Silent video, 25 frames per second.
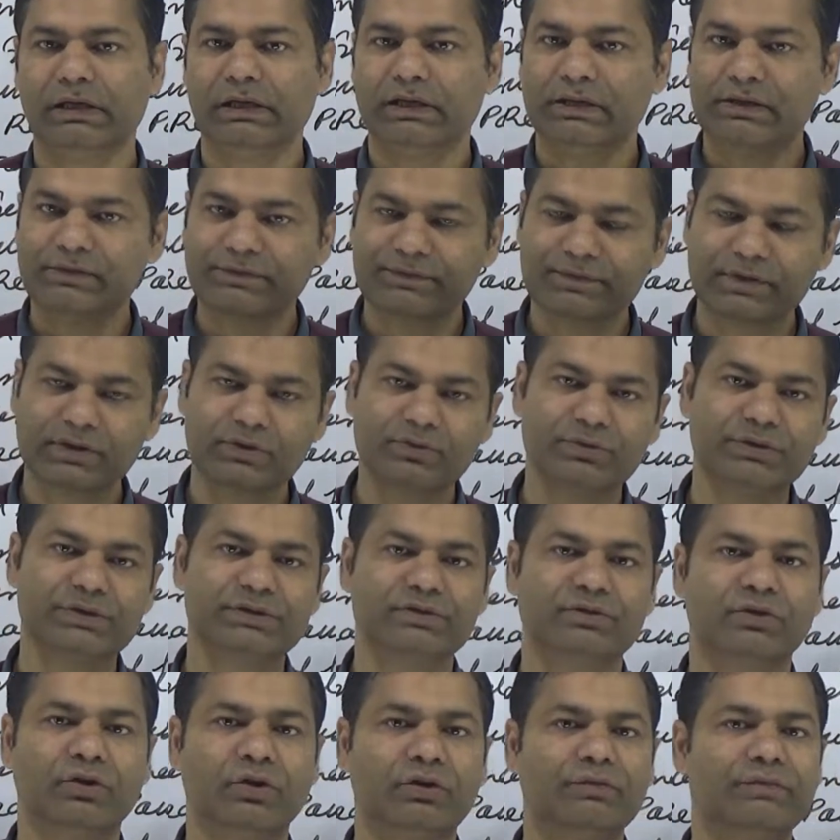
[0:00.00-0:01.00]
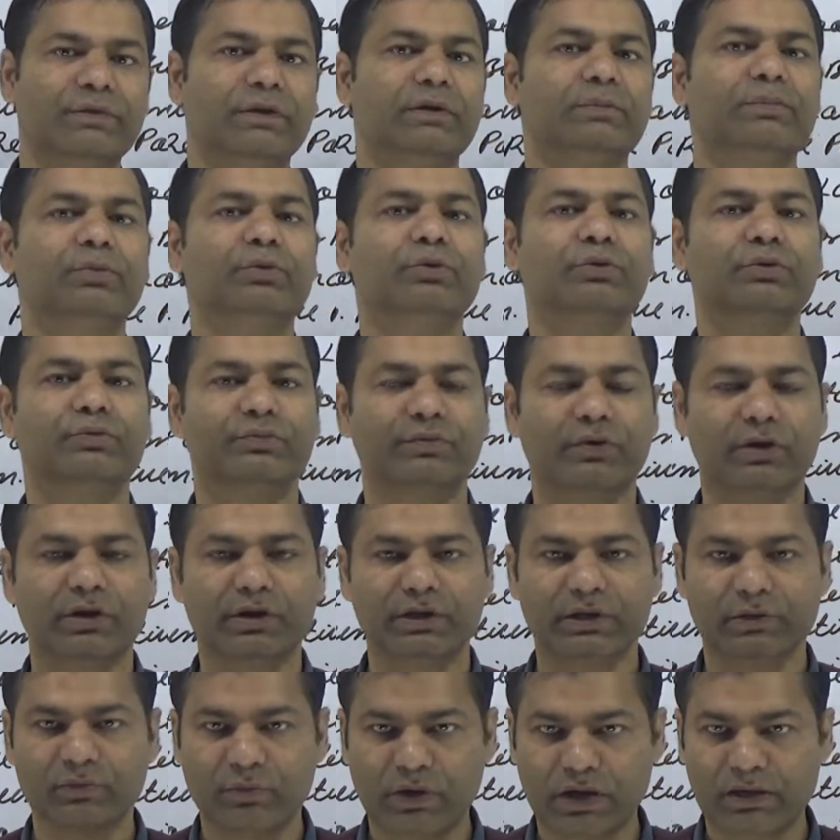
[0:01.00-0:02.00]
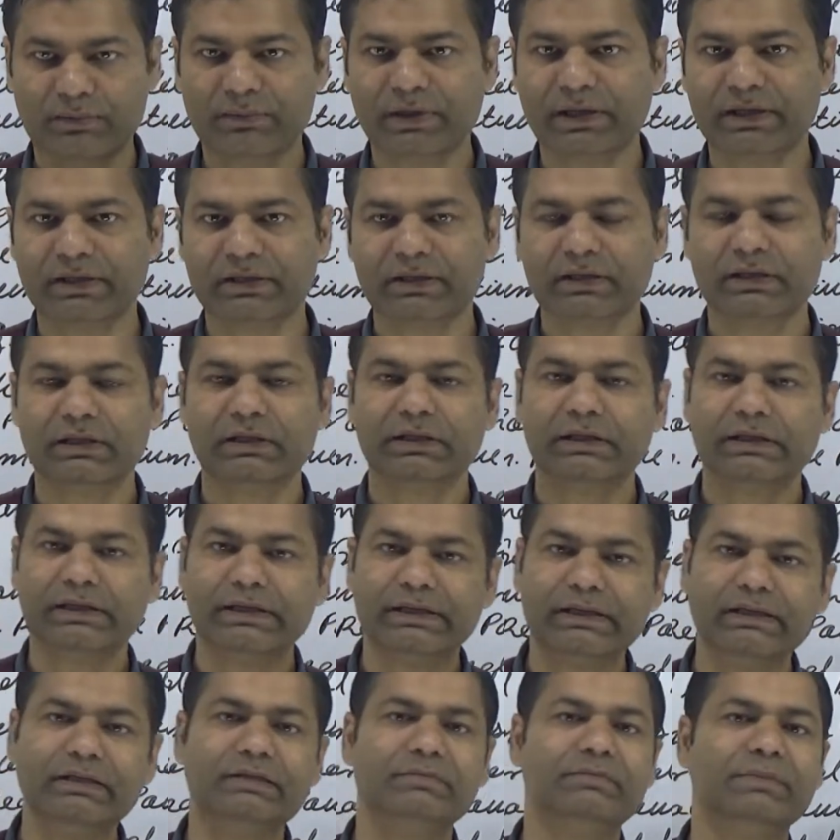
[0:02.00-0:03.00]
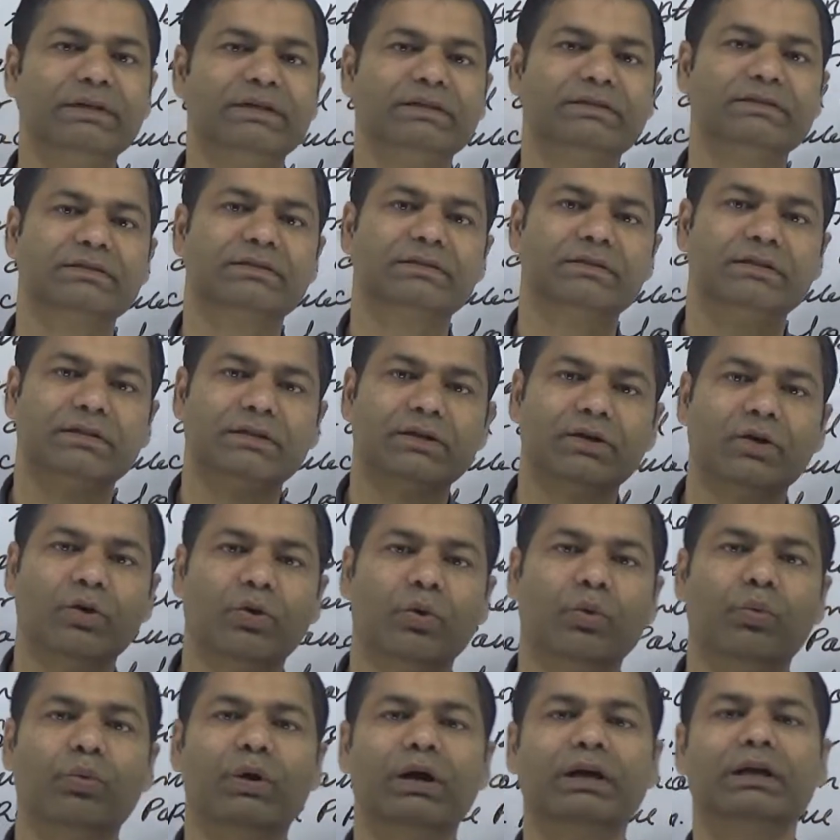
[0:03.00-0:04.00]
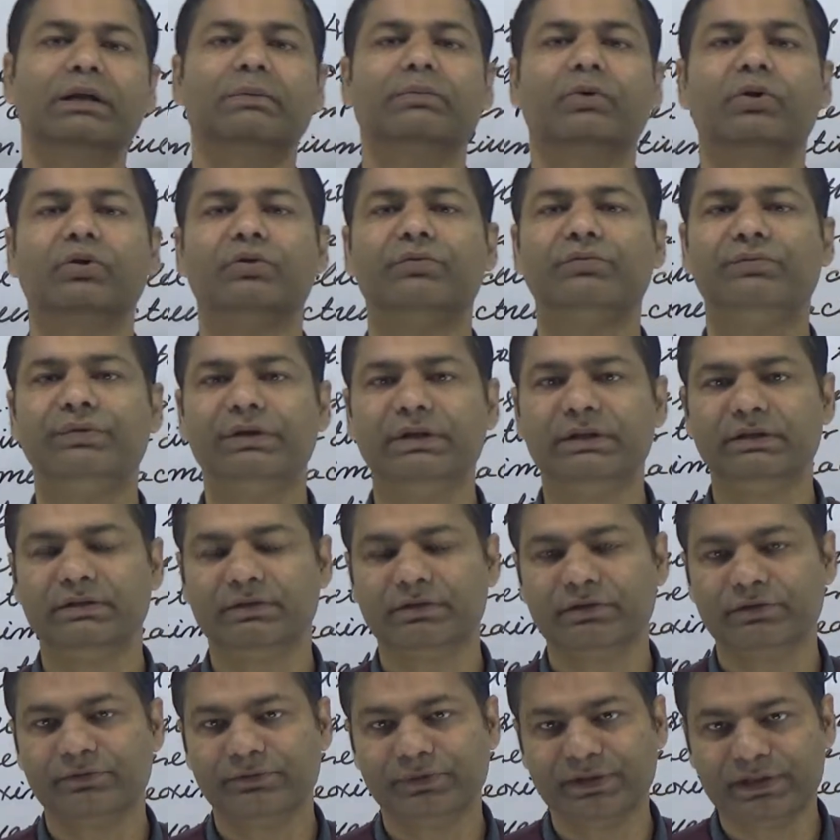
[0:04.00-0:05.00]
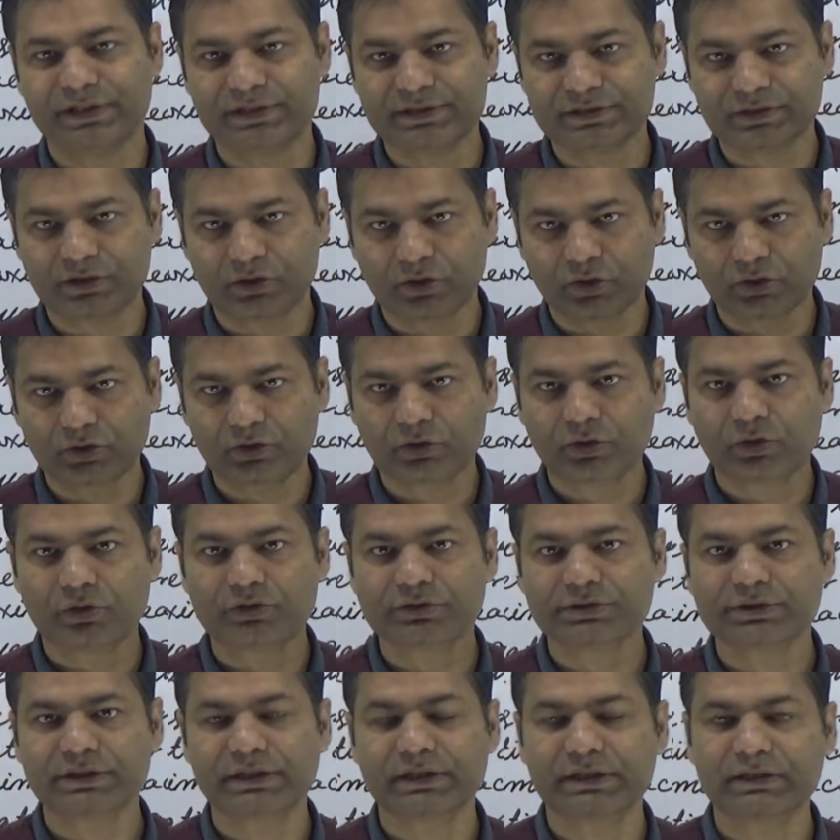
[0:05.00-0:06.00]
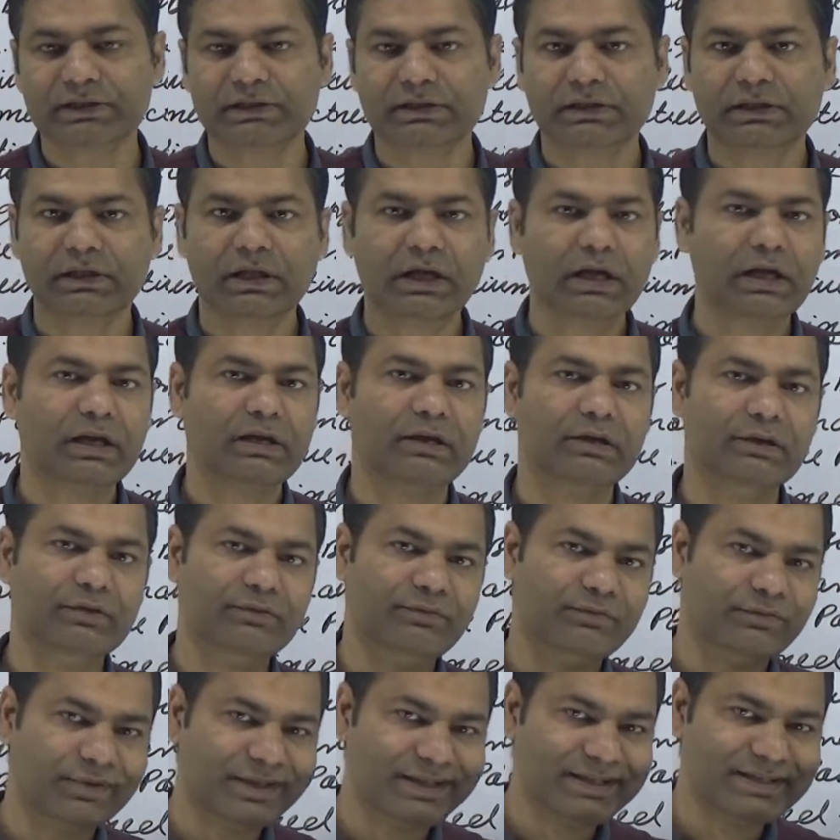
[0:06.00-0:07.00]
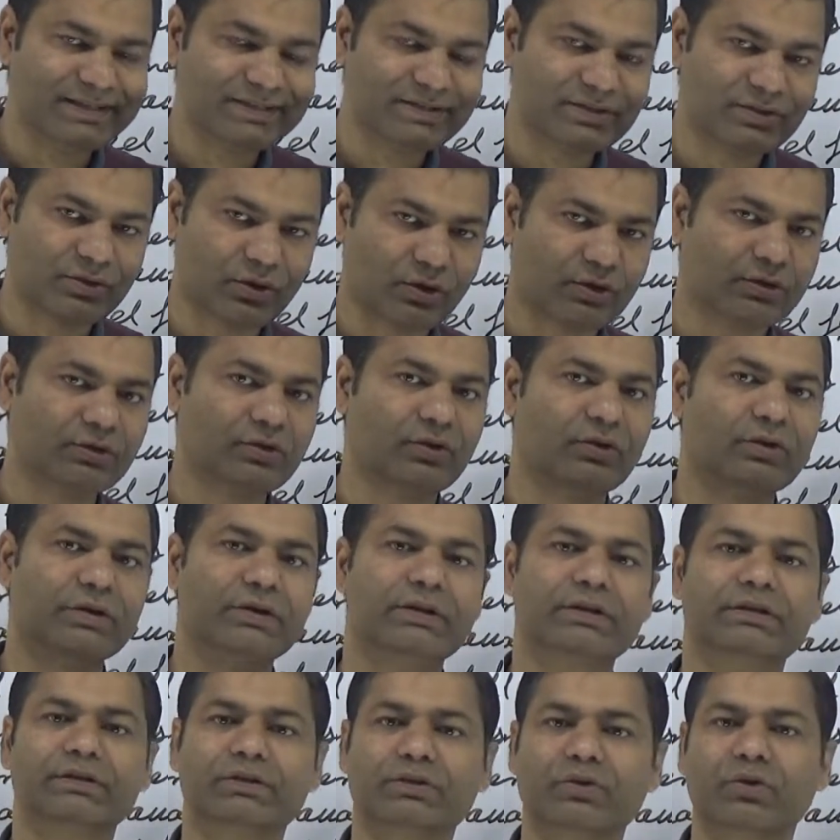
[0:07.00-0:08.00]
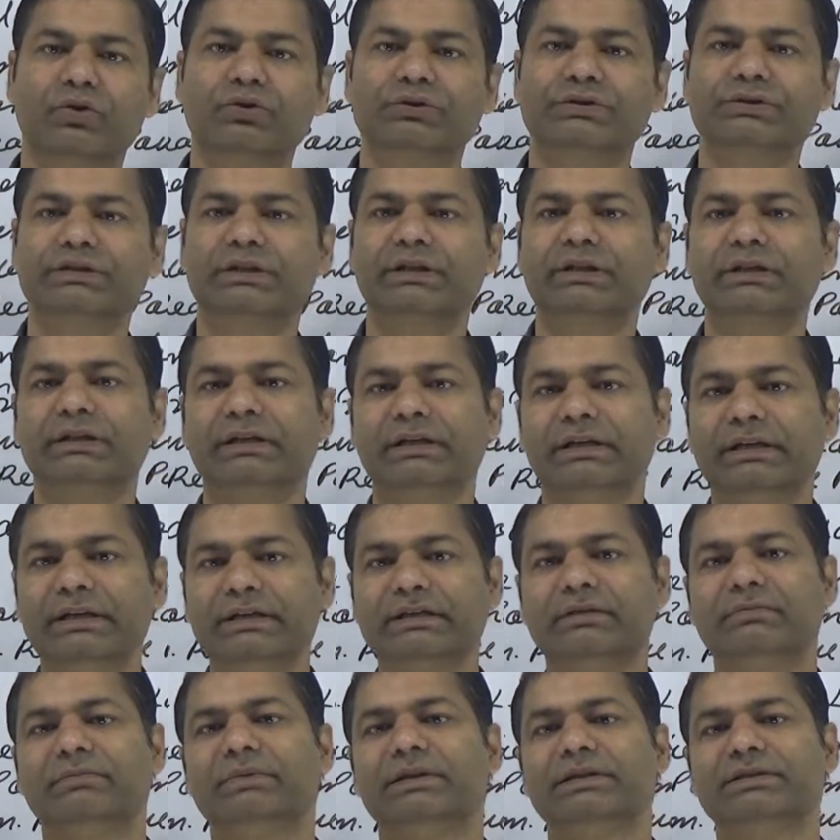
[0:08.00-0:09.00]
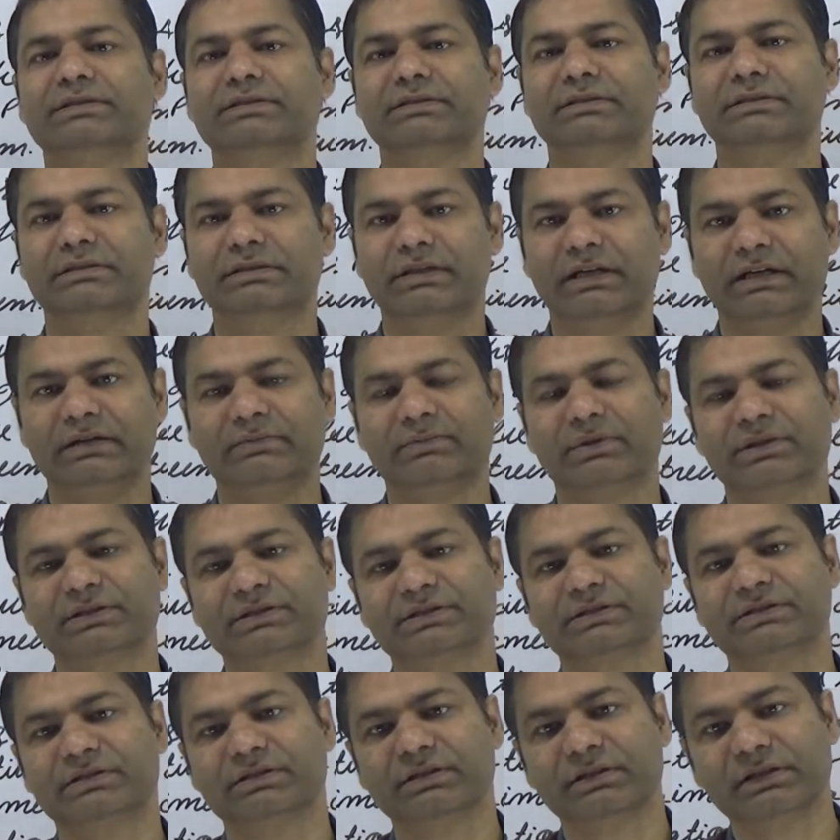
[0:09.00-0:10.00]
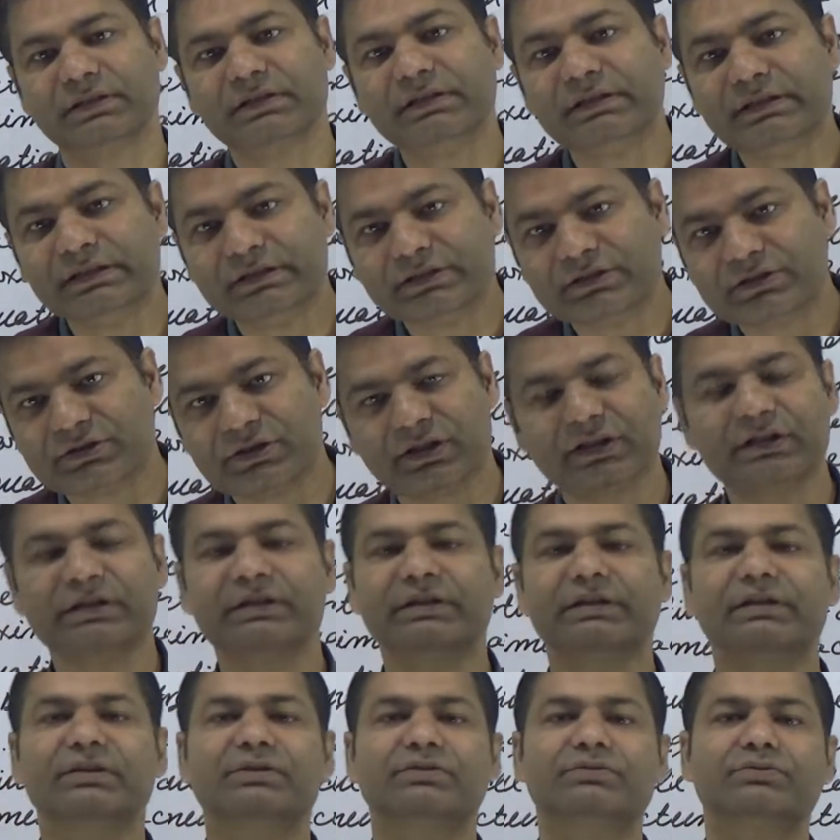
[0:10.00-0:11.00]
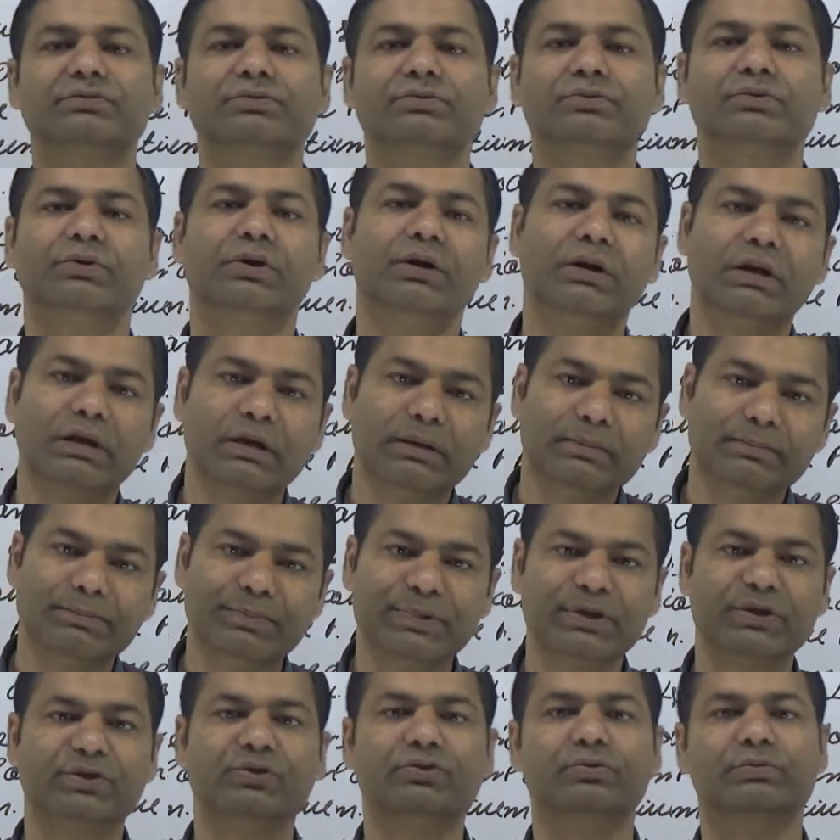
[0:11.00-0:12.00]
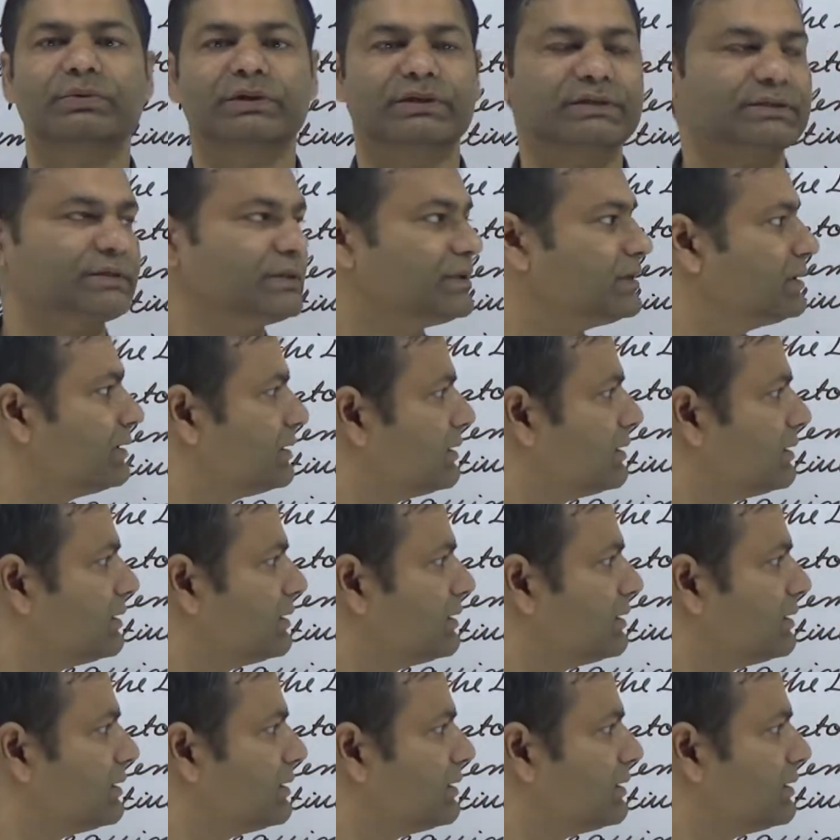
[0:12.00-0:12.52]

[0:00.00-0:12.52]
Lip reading: If Q is not fulfilled for requirement, it means what about V? V is not constant. If V is not constant, it means that bus turn into PQ bus.